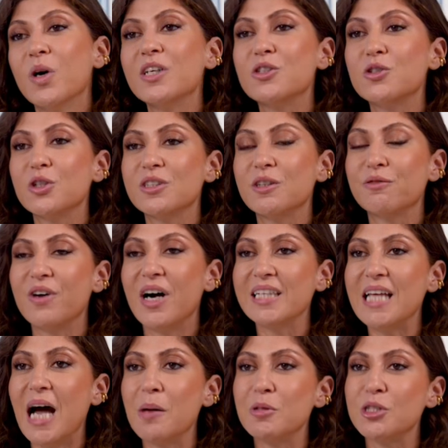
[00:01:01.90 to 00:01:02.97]
a
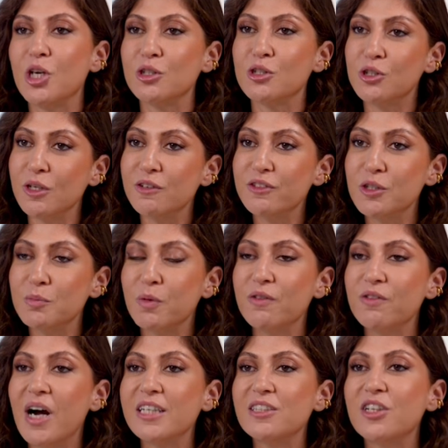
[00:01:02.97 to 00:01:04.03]
certified Amazon service
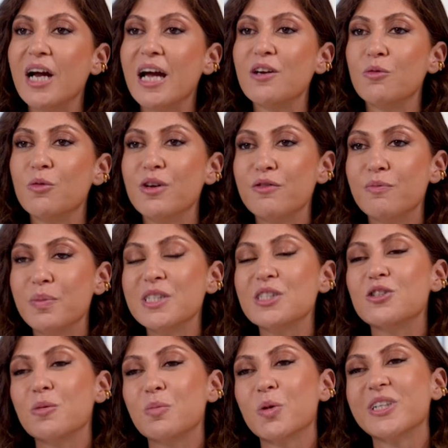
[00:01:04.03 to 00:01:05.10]
provider and we've been
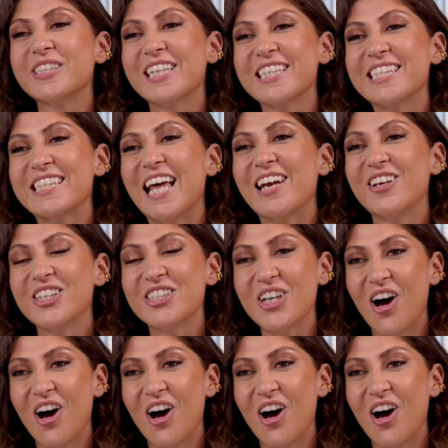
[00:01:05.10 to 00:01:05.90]
supporting sellers